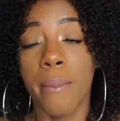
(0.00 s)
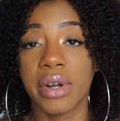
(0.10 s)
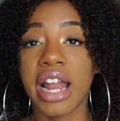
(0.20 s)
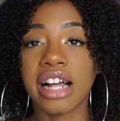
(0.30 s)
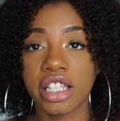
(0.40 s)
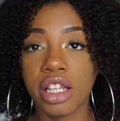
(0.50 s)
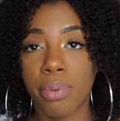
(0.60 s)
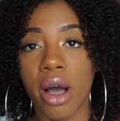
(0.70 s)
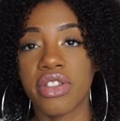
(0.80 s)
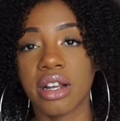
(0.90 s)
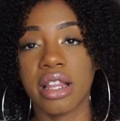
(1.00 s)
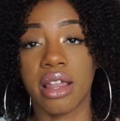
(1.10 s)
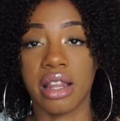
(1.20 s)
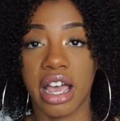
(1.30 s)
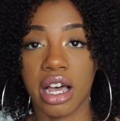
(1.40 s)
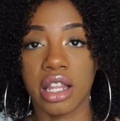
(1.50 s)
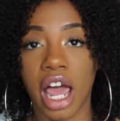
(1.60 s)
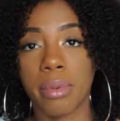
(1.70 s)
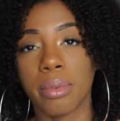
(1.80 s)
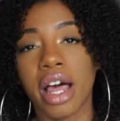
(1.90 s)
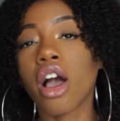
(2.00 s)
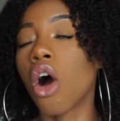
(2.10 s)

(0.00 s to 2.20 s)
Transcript: but not to the point that like a lot of people like,